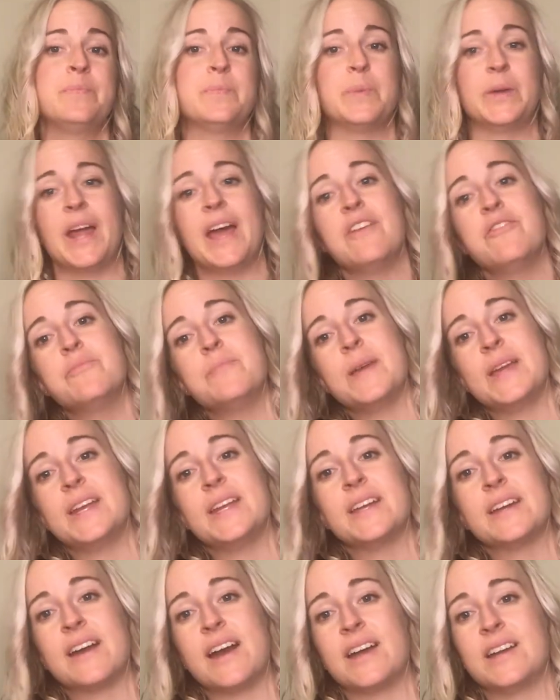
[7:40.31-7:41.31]
but I've made
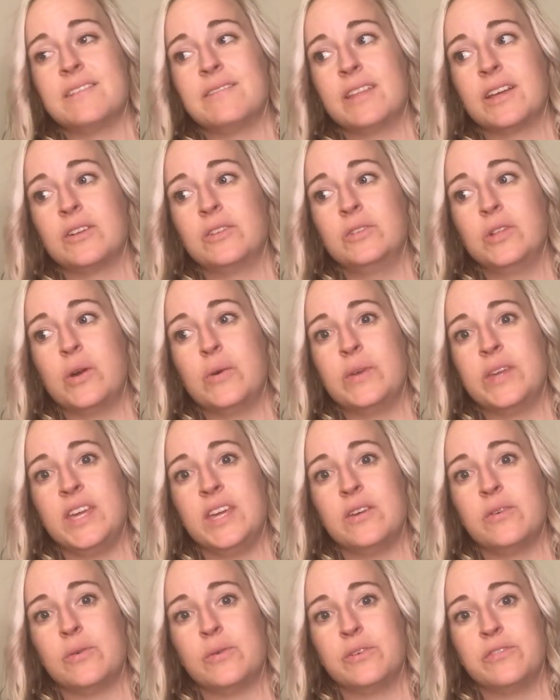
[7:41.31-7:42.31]
it kind of like a
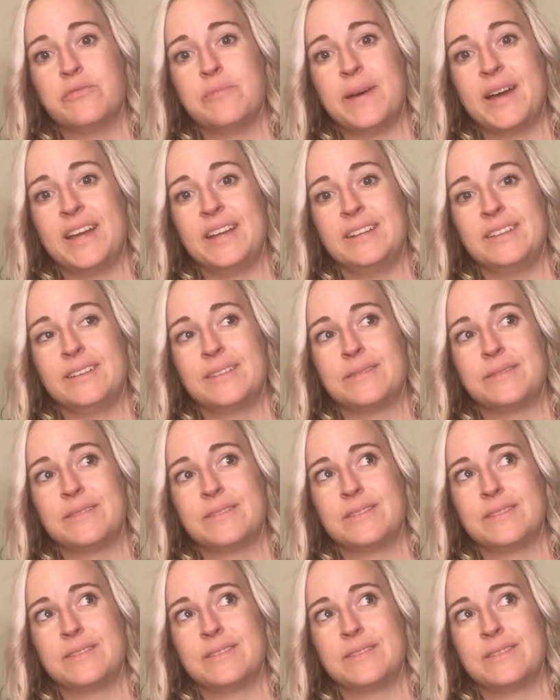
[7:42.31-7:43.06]
low-key goal of mine